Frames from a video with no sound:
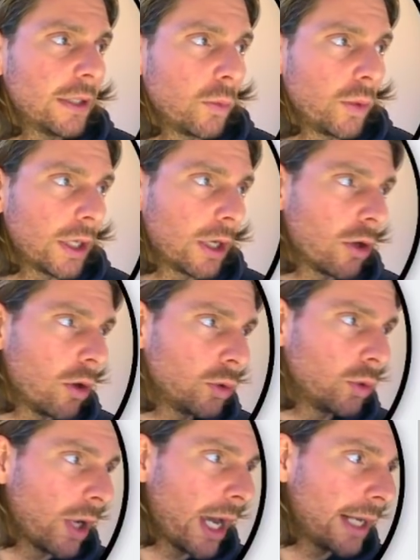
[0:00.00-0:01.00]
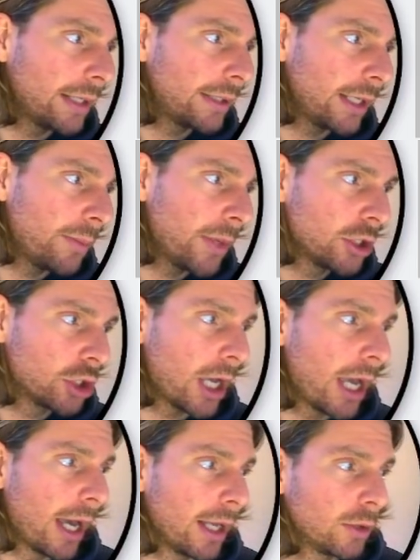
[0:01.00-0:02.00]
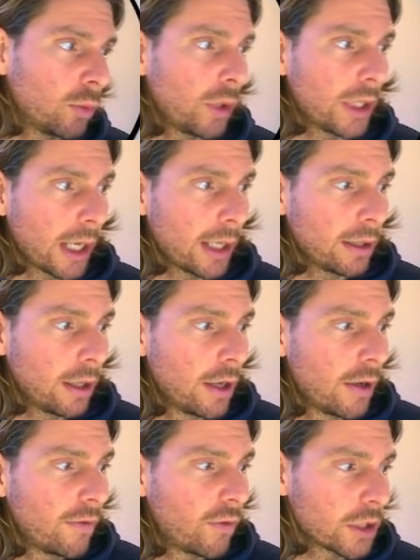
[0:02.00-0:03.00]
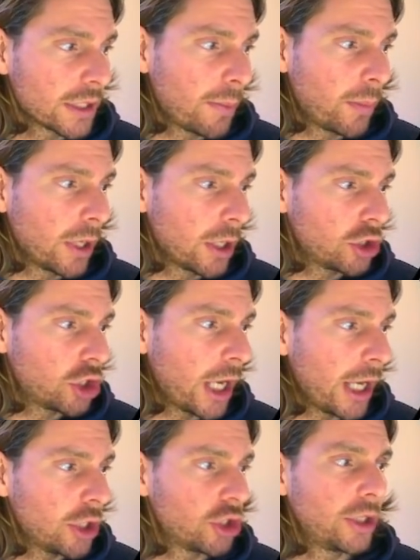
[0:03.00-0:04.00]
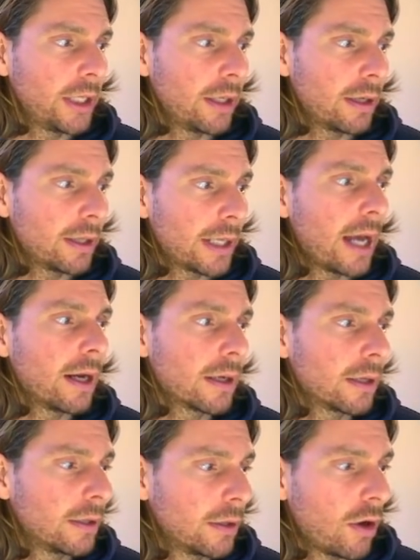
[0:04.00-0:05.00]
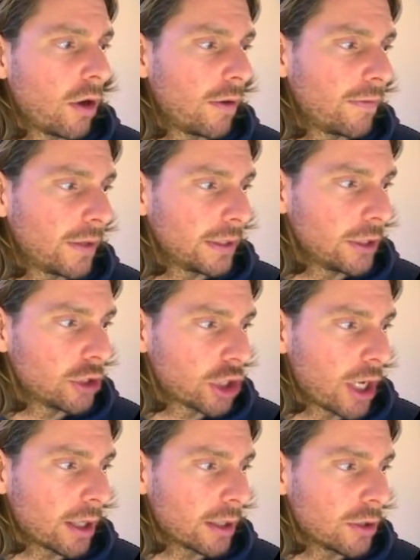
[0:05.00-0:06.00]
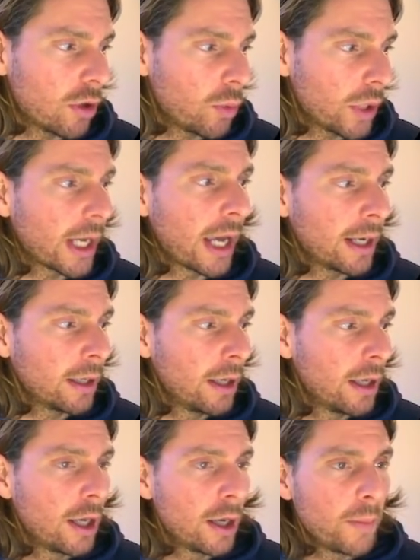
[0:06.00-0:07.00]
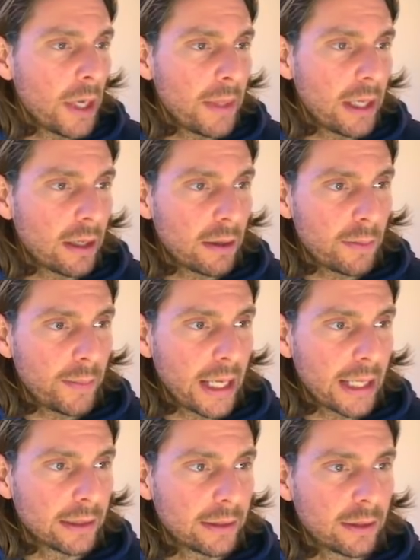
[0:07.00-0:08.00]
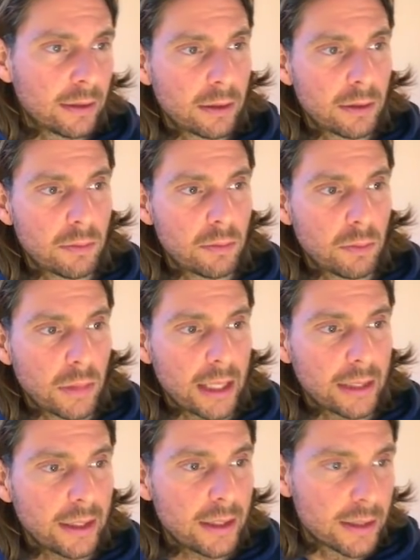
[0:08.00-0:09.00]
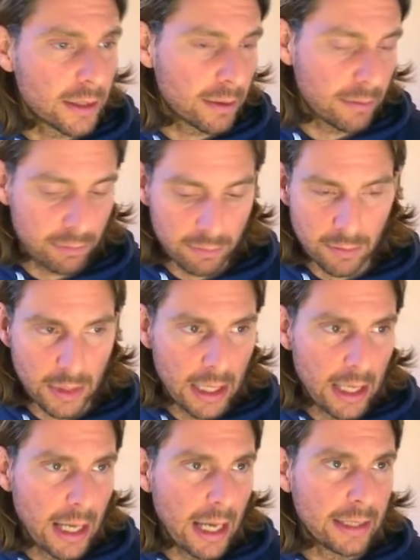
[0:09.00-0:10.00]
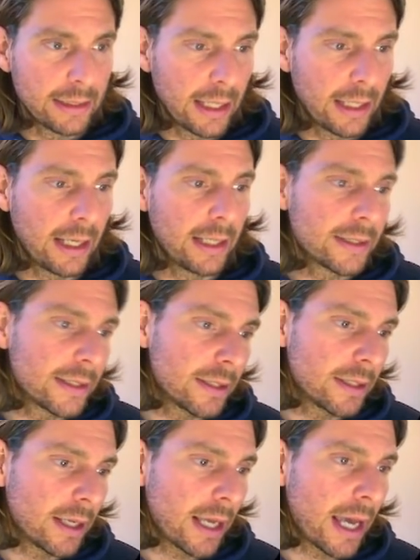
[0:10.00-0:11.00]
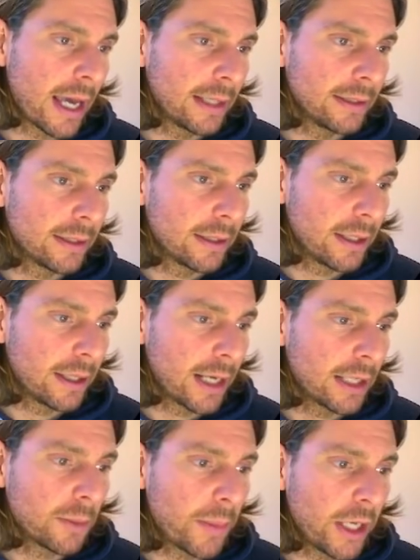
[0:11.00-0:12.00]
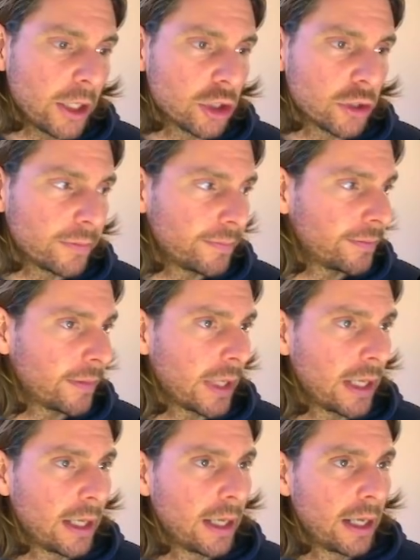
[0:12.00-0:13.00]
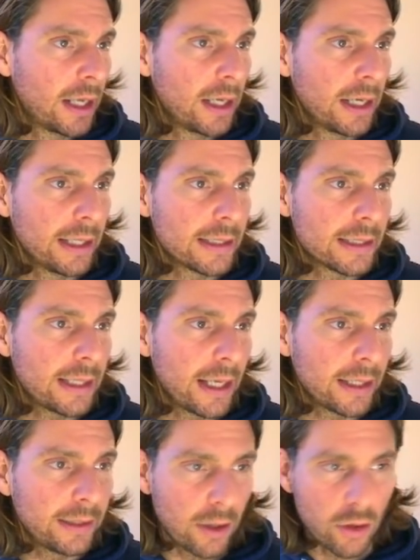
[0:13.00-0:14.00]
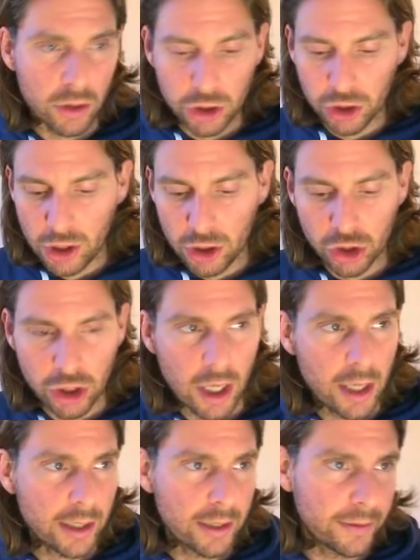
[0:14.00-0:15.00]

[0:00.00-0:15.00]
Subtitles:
we can go to edit image, and we can, for example, change the color of the shark. So we can maybe make it like this, and then let's add another page. Let's take the original shark